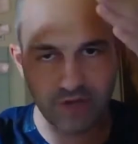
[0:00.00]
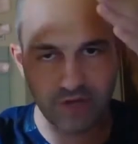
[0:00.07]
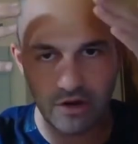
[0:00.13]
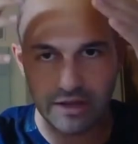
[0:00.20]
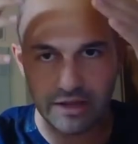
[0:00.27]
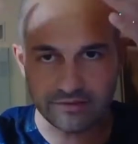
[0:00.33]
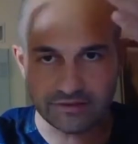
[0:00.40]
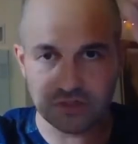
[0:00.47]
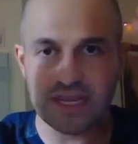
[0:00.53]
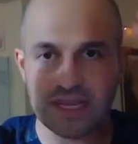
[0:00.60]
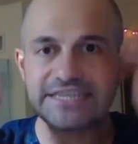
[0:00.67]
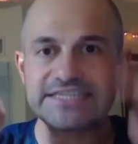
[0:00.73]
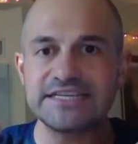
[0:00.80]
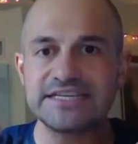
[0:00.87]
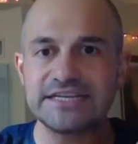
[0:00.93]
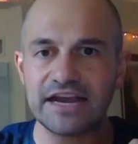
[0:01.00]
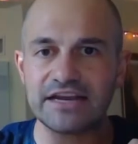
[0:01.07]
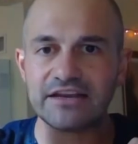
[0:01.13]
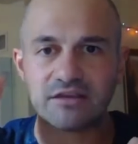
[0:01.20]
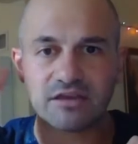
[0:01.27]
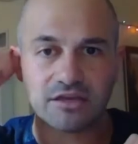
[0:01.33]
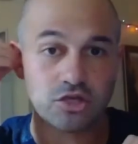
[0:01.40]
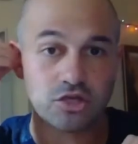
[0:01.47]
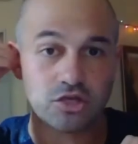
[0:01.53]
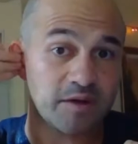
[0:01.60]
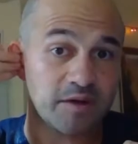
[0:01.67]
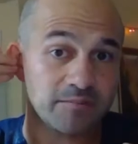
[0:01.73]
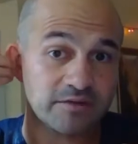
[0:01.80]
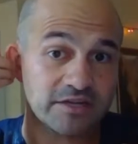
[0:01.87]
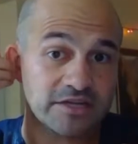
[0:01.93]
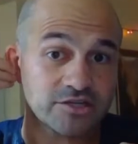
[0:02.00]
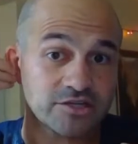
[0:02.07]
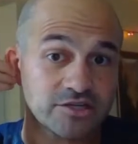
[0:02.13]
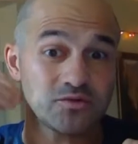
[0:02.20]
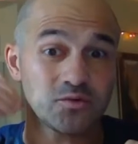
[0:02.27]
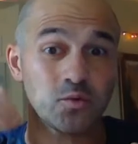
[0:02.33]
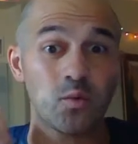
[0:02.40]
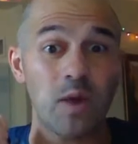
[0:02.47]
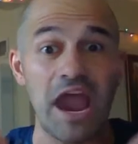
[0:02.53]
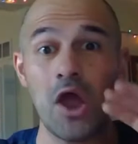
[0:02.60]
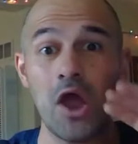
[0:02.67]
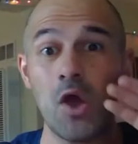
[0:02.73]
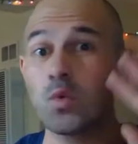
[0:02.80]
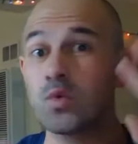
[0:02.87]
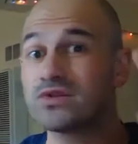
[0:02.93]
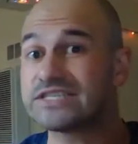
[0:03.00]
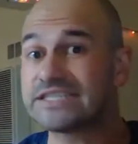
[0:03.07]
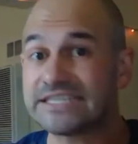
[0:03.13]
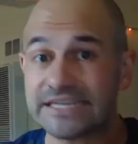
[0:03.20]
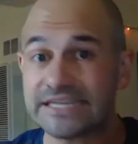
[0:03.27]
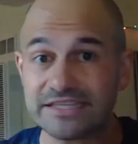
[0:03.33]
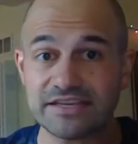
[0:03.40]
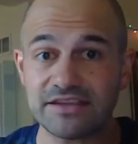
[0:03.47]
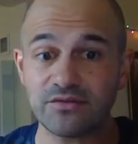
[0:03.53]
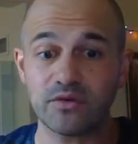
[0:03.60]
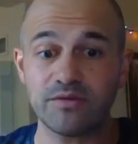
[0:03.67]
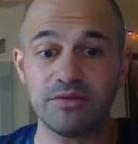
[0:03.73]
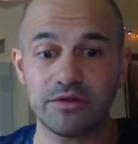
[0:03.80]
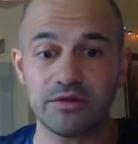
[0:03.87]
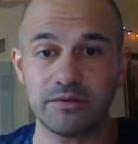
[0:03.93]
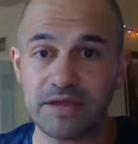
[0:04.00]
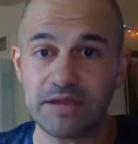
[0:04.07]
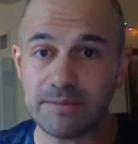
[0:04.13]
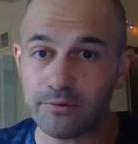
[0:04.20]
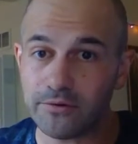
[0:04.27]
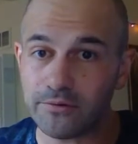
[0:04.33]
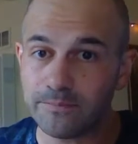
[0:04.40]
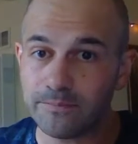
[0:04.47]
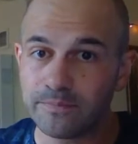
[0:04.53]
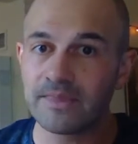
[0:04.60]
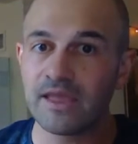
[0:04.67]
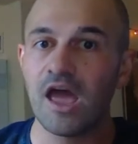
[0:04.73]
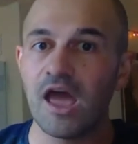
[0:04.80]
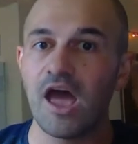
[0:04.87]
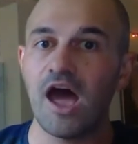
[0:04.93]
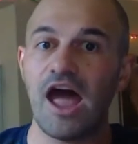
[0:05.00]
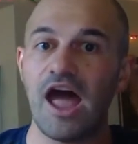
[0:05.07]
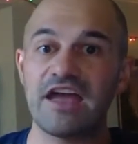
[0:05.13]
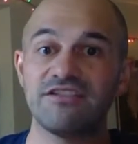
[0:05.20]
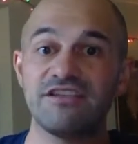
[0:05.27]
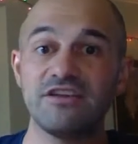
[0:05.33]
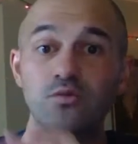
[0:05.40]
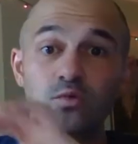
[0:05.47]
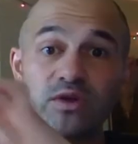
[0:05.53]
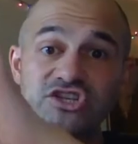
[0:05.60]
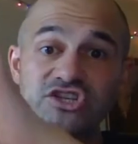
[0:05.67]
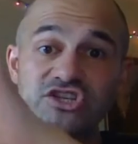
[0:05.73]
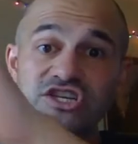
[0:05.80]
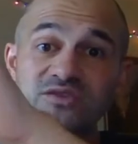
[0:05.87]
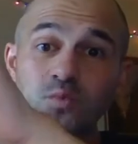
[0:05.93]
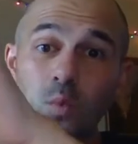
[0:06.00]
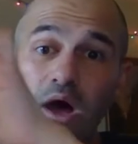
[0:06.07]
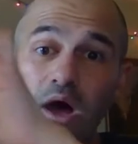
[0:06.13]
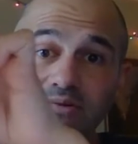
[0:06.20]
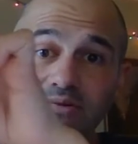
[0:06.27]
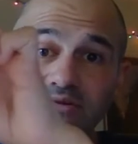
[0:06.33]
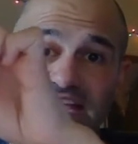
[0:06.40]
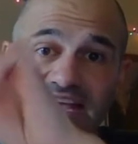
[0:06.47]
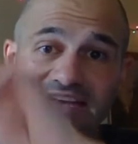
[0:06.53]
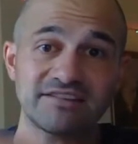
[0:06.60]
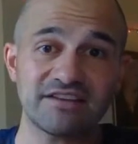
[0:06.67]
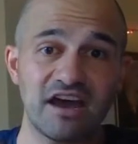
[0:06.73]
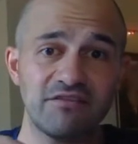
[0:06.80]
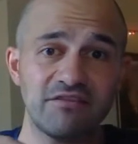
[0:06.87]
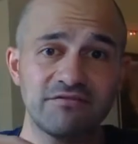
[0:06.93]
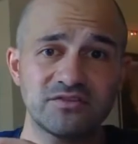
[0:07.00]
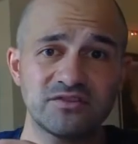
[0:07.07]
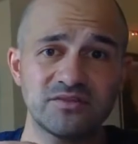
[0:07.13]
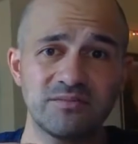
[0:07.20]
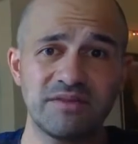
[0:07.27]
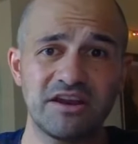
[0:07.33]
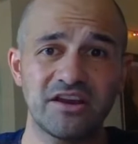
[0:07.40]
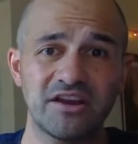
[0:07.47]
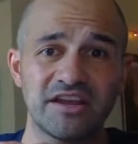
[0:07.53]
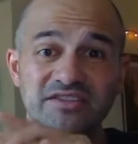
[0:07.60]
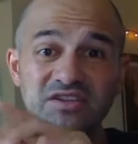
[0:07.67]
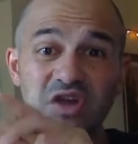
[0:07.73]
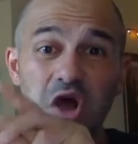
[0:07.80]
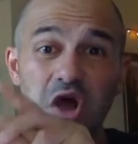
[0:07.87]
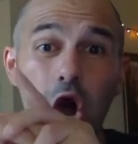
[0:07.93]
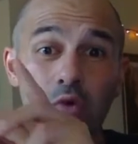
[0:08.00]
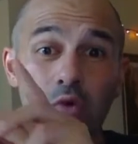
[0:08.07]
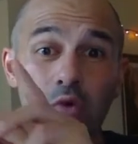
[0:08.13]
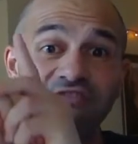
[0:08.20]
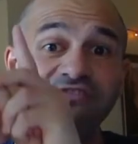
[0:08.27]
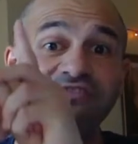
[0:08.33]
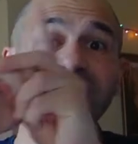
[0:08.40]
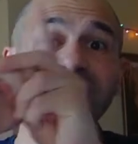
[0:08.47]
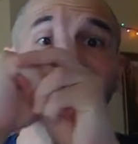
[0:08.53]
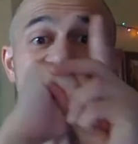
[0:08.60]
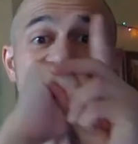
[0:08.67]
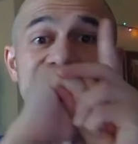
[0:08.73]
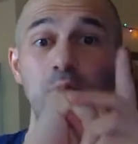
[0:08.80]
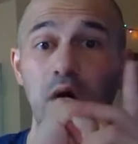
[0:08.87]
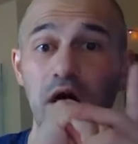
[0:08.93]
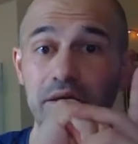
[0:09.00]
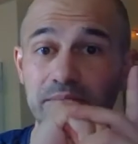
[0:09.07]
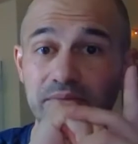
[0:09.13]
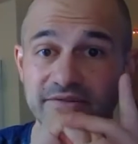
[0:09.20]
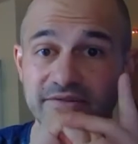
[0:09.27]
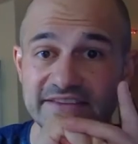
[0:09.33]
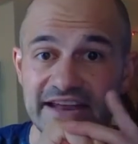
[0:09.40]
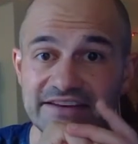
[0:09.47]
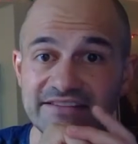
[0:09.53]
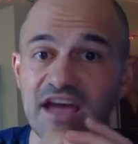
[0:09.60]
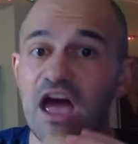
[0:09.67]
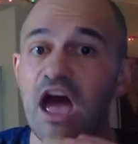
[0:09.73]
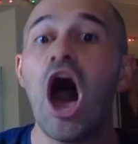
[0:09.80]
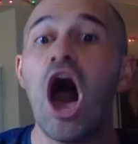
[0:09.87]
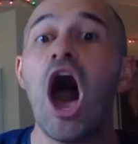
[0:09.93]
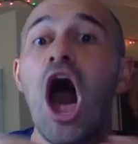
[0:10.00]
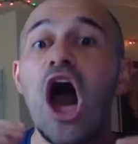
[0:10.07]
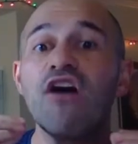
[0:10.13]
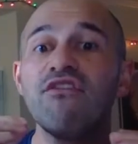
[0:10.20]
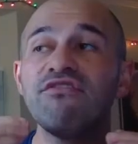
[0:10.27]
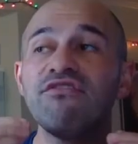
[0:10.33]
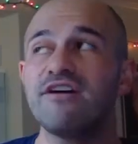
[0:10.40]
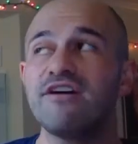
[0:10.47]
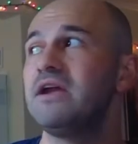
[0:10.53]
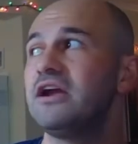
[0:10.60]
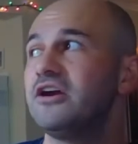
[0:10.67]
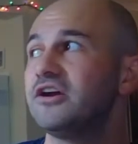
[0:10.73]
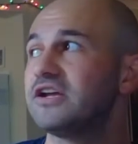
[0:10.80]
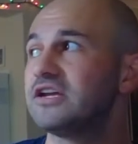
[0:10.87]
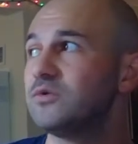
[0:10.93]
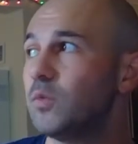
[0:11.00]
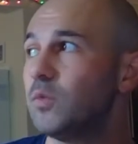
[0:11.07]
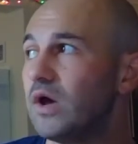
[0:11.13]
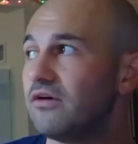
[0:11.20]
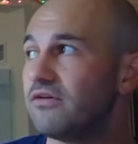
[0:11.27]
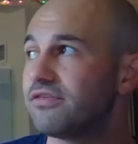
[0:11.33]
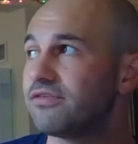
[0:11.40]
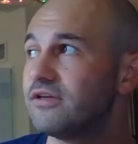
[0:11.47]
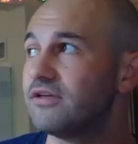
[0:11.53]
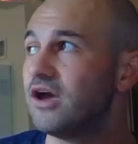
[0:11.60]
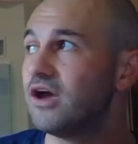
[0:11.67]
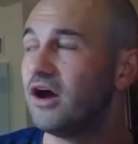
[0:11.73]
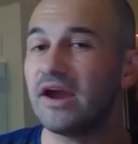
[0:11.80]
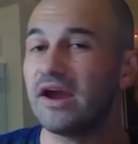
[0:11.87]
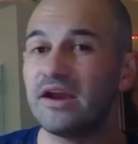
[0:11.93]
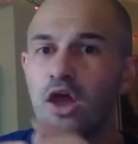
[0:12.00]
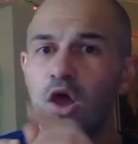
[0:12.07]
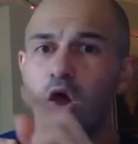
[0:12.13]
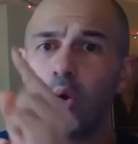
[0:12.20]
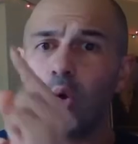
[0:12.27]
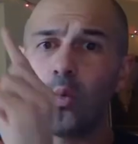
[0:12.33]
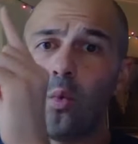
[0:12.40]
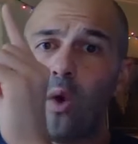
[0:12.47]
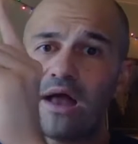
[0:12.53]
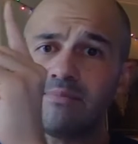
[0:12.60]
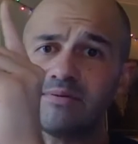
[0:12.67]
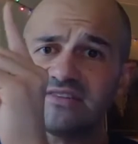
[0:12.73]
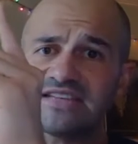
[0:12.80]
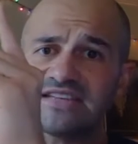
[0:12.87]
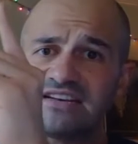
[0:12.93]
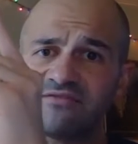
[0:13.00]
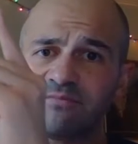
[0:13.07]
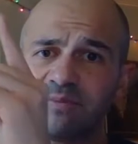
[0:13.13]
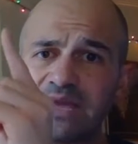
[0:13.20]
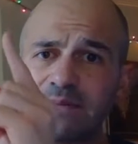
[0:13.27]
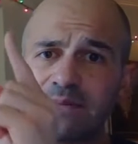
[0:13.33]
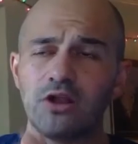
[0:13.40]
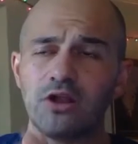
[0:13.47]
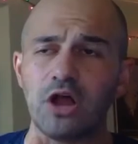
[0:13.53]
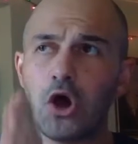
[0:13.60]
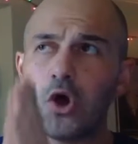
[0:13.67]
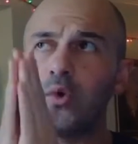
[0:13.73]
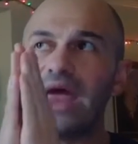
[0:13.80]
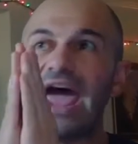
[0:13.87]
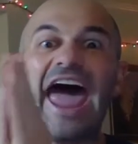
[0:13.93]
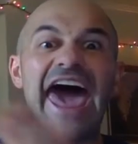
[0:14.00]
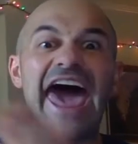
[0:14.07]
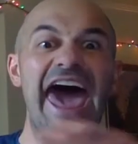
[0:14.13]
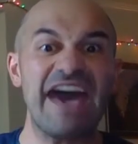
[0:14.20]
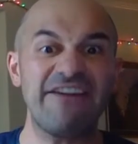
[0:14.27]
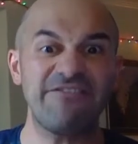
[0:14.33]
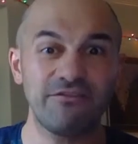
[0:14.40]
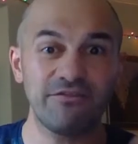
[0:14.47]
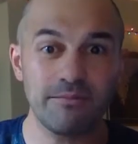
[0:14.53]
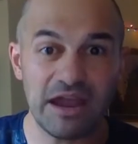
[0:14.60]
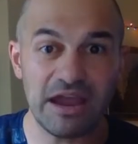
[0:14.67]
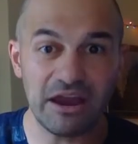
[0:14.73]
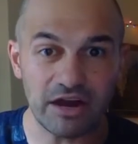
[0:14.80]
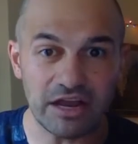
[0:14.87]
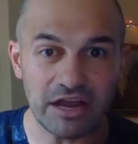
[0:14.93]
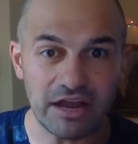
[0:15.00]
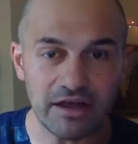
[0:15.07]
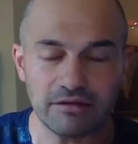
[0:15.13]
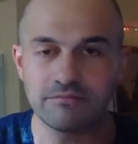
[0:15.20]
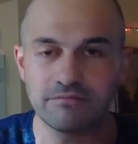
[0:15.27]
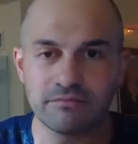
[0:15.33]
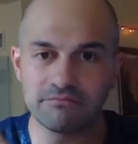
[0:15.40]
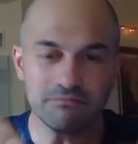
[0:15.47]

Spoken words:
All right, so in 1890, the U.S. population is around 63 million people, and the richest 1% of those Americans own 51% of American wealth. All right, 1% of people own half of America.